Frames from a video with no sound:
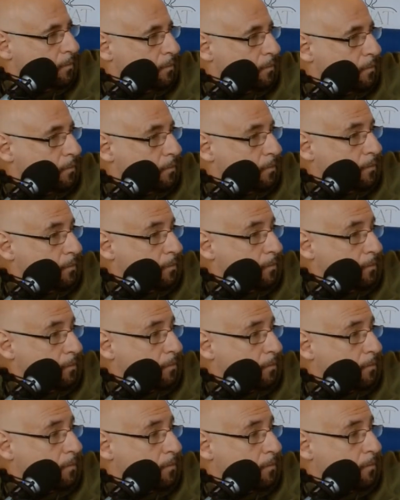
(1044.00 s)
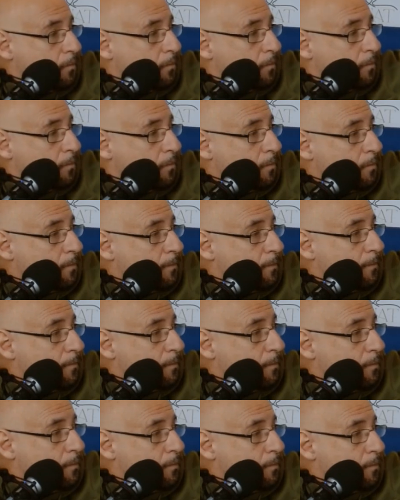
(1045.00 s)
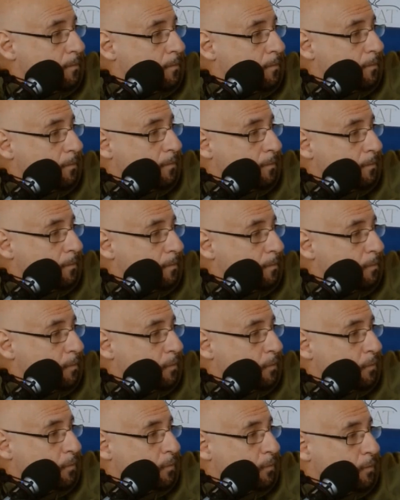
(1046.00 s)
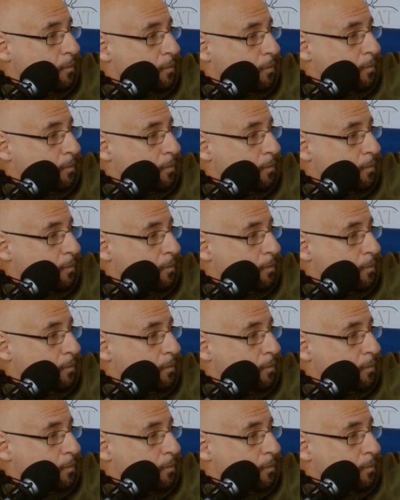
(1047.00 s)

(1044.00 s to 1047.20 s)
No words are spoken by the person on screen.